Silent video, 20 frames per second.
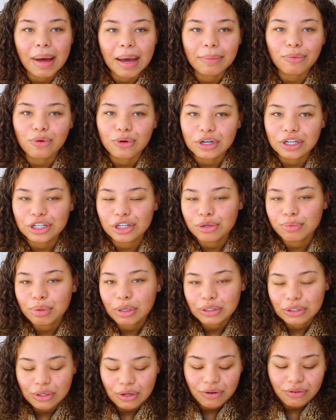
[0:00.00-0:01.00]
I'm going to do
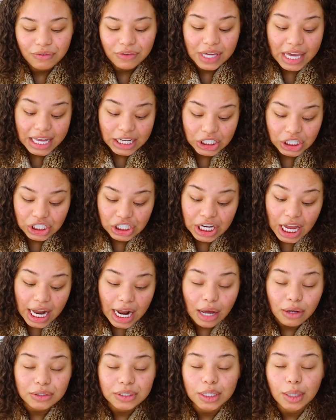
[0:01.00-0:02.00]
post notification shout
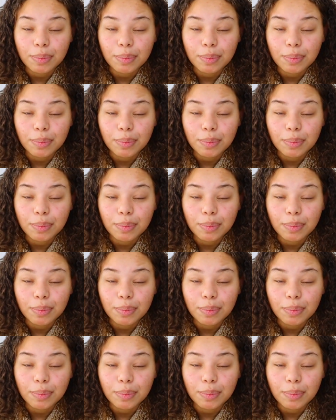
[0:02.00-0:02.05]
out.